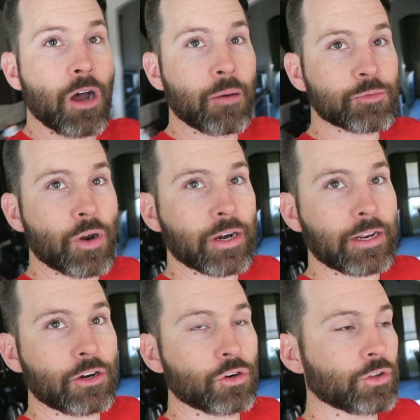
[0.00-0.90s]
mom's probably gonna
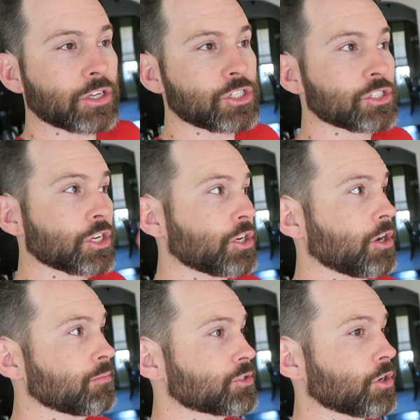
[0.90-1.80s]
get here early because she's gonna
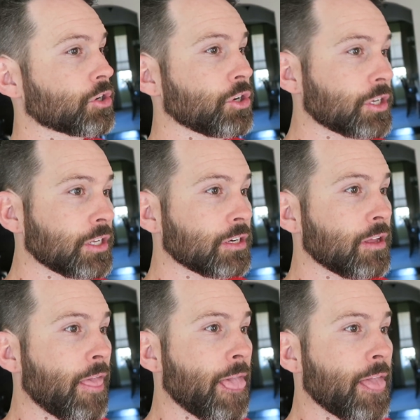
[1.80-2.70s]
come start
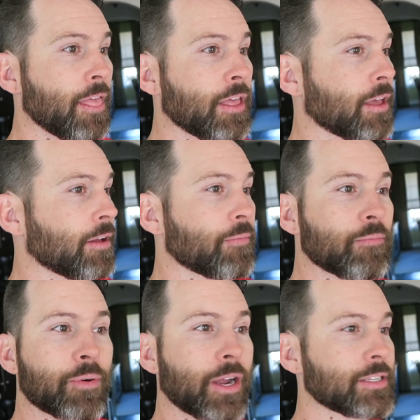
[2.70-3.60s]
cooking.
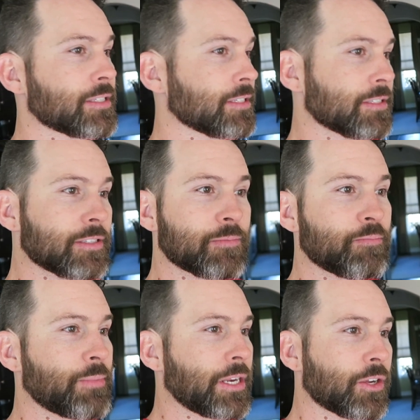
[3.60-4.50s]
Bryce is
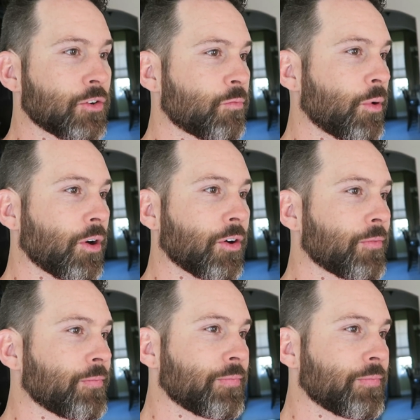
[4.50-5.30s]
being a goofball.